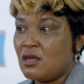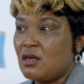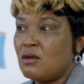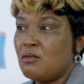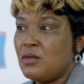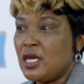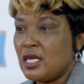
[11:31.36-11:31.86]

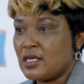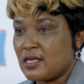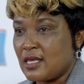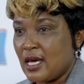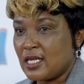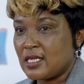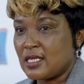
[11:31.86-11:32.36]
means
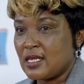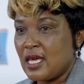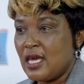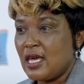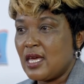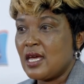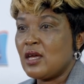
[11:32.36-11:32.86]
that
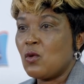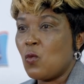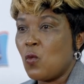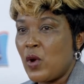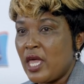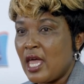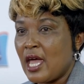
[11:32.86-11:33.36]

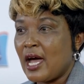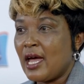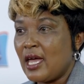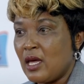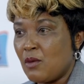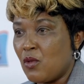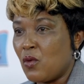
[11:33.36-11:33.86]
we are
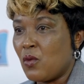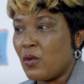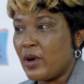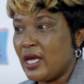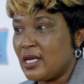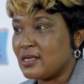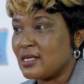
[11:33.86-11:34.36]
able,
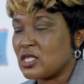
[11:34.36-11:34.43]
as a